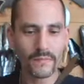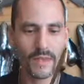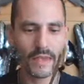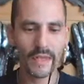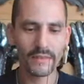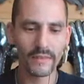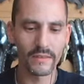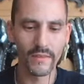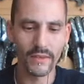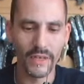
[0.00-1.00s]
I guess it's
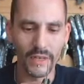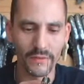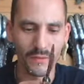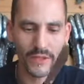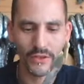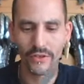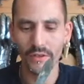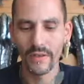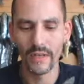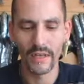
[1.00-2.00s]
a very nice feature,
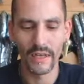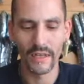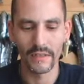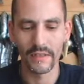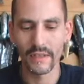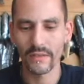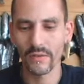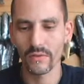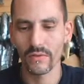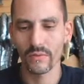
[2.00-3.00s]
and that's
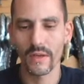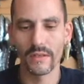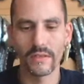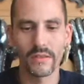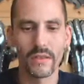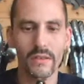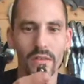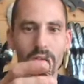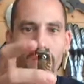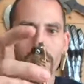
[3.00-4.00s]
also why the stud
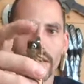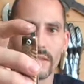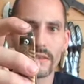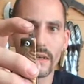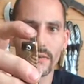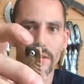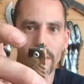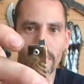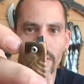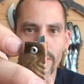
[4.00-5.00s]
is out
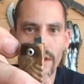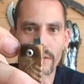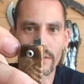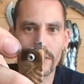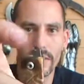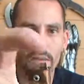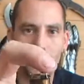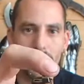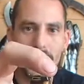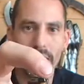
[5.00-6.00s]
here and rounded on
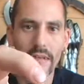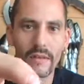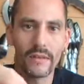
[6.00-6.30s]
the back.